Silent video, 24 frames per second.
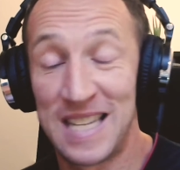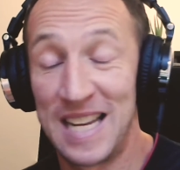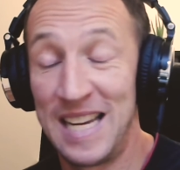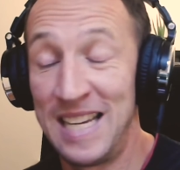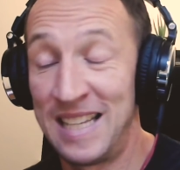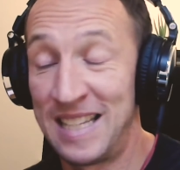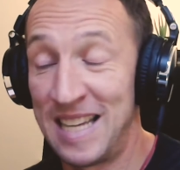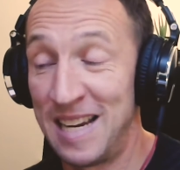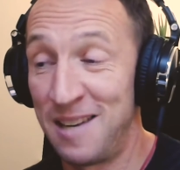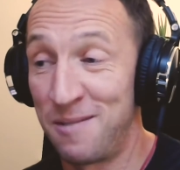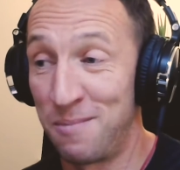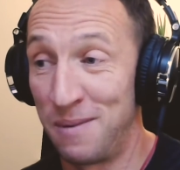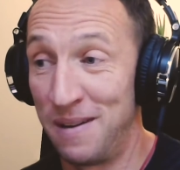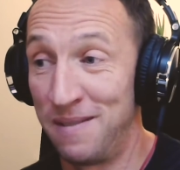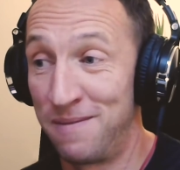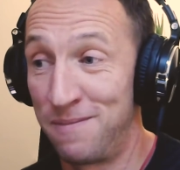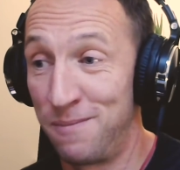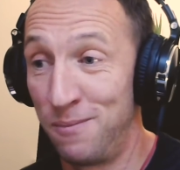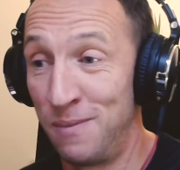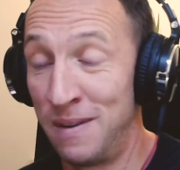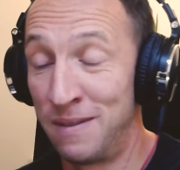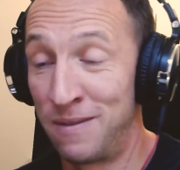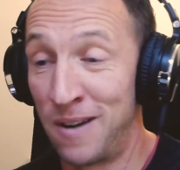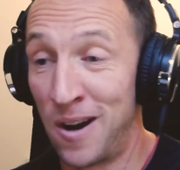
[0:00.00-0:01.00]
that he did
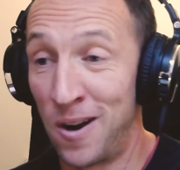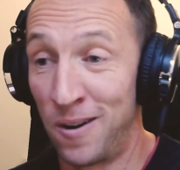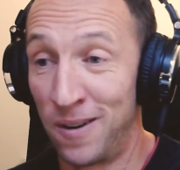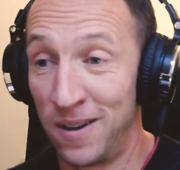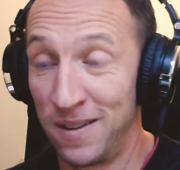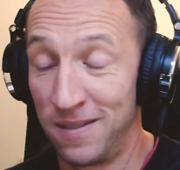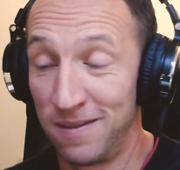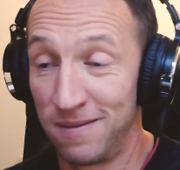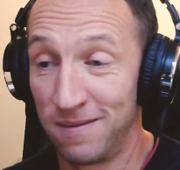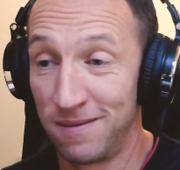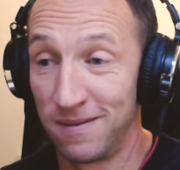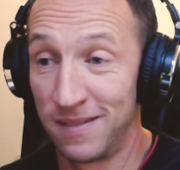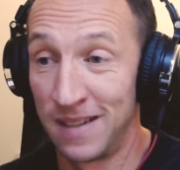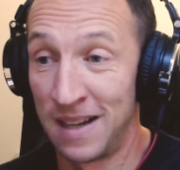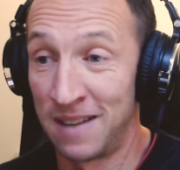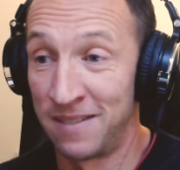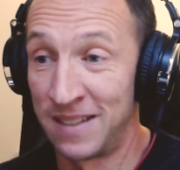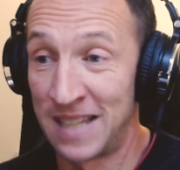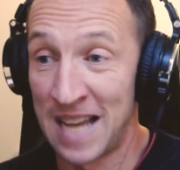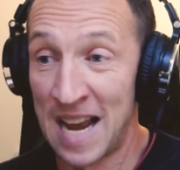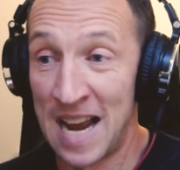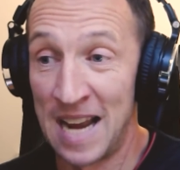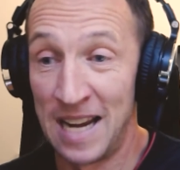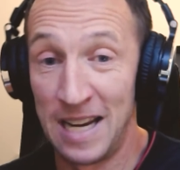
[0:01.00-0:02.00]
with Lauren the other
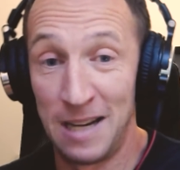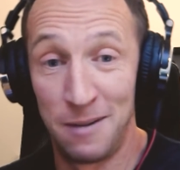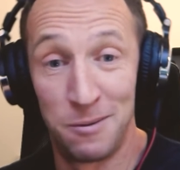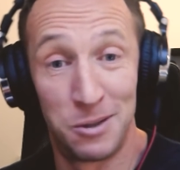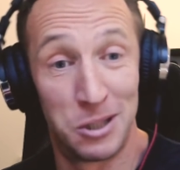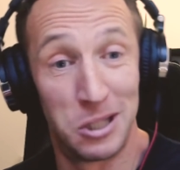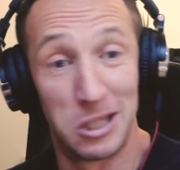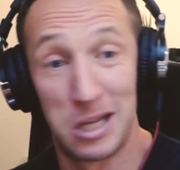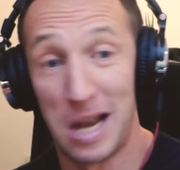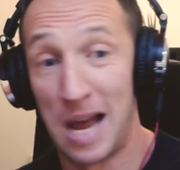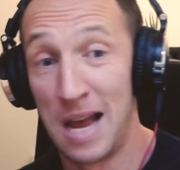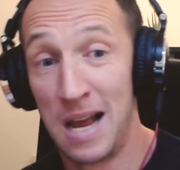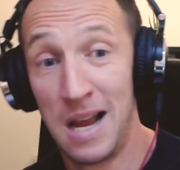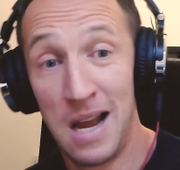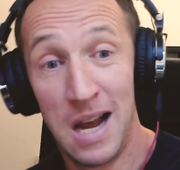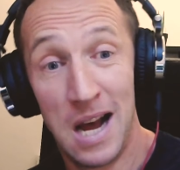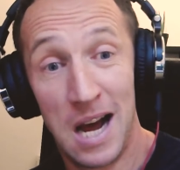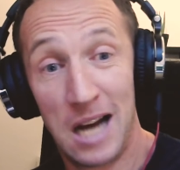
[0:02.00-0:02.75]
day, and he was just like,